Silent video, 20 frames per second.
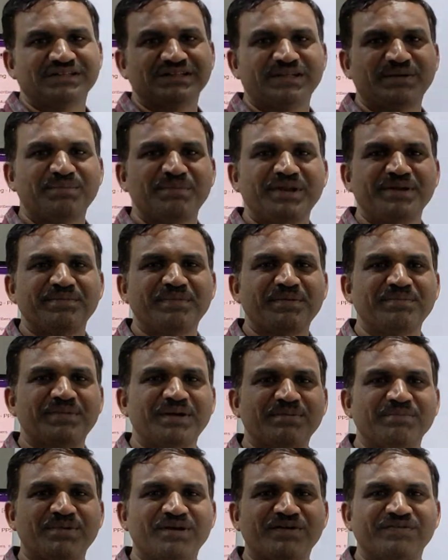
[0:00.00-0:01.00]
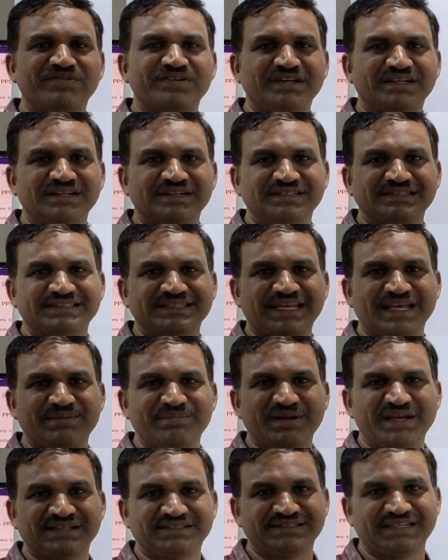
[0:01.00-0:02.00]
The minimum number of colors
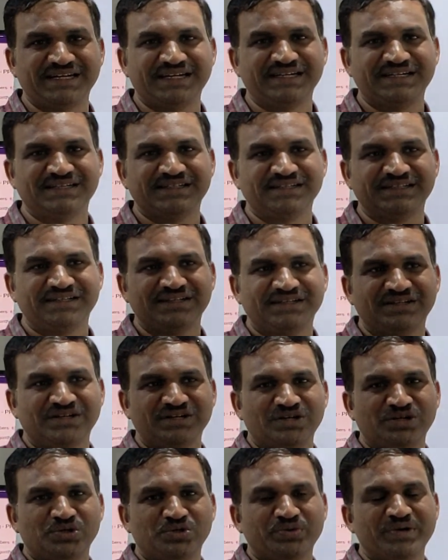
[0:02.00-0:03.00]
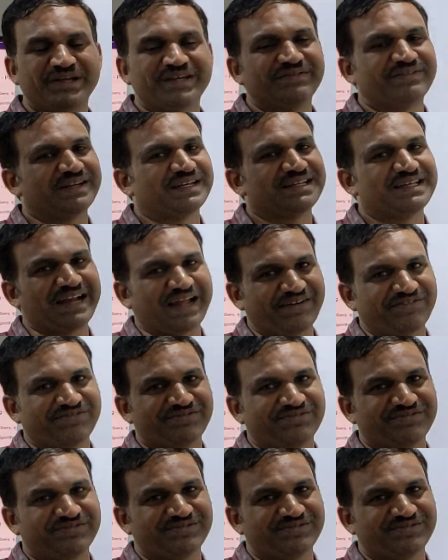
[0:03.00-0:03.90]
can be assigned to a given graph.